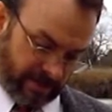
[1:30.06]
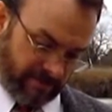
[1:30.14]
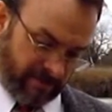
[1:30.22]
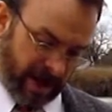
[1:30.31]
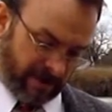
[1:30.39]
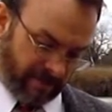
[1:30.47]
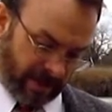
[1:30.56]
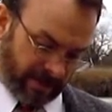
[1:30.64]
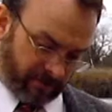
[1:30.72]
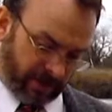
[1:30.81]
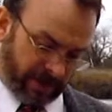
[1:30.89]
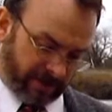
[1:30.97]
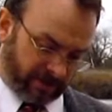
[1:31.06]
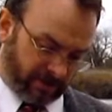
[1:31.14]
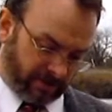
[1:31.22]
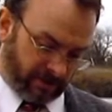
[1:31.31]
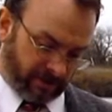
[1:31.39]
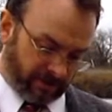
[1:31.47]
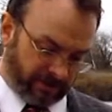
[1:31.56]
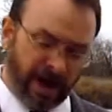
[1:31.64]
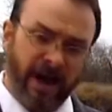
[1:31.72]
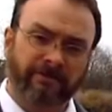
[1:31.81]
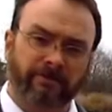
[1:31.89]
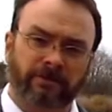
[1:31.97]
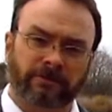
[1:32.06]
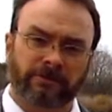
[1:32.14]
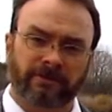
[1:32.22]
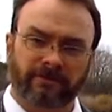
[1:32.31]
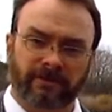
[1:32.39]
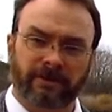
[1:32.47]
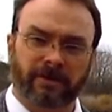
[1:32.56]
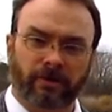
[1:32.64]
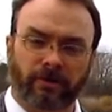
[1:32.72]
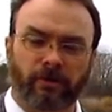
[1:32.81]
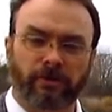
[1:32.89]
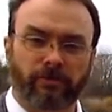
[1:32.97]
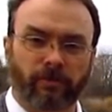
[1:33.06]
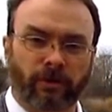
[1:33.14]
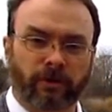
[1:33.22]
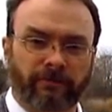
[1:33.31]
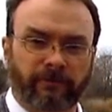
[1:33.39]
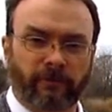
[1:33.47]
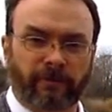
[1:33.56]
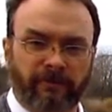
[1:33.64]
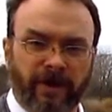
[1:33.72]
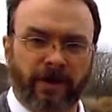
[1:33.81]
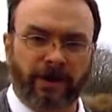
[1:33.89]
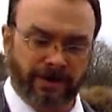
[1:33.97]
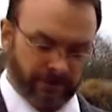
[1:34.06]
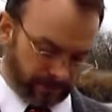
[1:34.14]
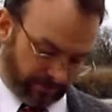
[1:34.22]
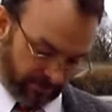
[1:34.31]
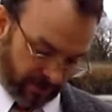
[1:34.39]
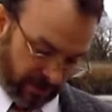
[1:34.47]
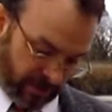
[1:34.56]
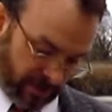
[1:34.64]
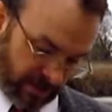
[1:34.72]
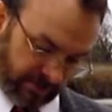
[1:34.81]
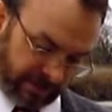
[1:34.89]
the madman went into divers, an old word for various. He